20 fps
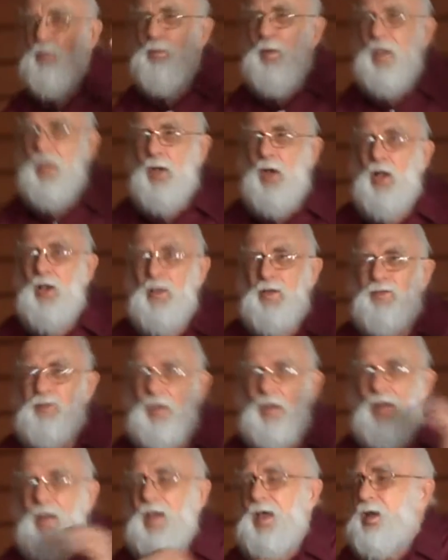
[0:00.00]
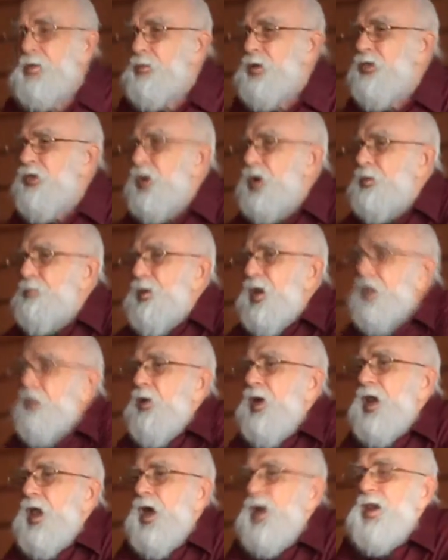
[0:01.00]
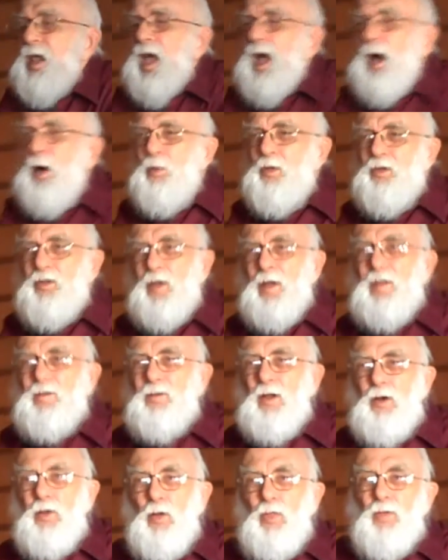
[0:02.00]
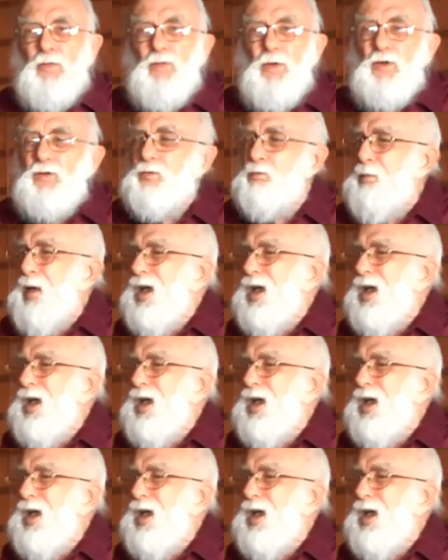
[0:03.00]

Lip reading: with my colleagues here. We thought it'd be a great idea. How would you like to do the first